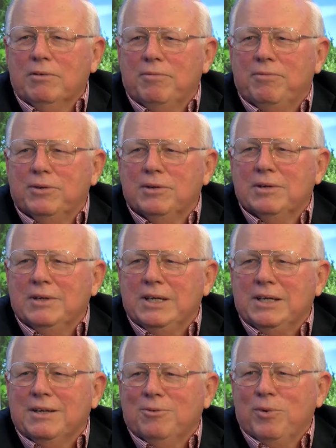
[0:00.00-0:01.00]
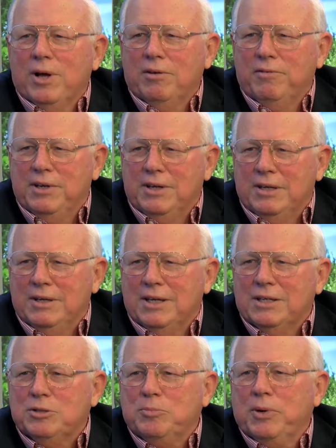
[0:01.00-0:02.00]
for relevant
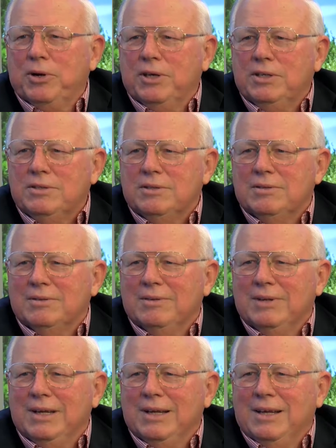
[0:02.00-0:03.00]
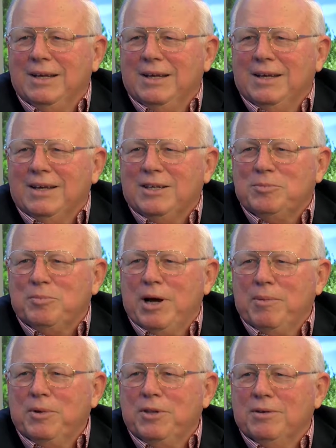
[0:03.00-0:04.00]
experience is
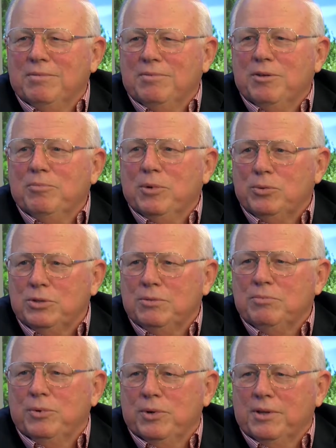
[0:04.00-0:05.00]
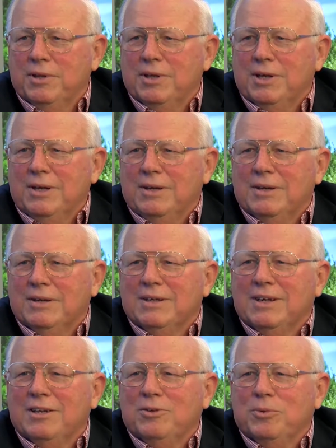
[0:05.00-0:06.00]
probably the most important thing.
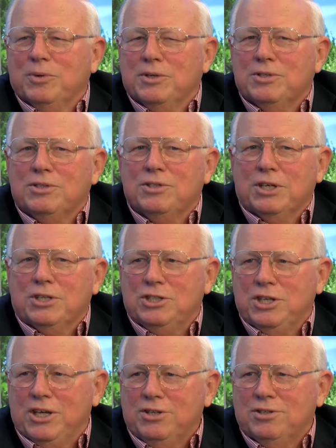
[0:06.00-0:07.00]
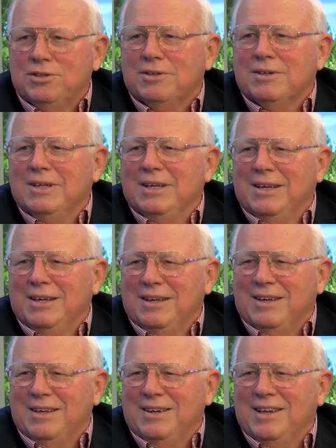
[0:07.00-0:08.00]
In other words, success
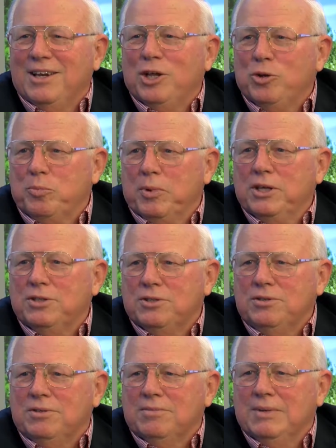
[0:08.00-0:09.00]
at other places.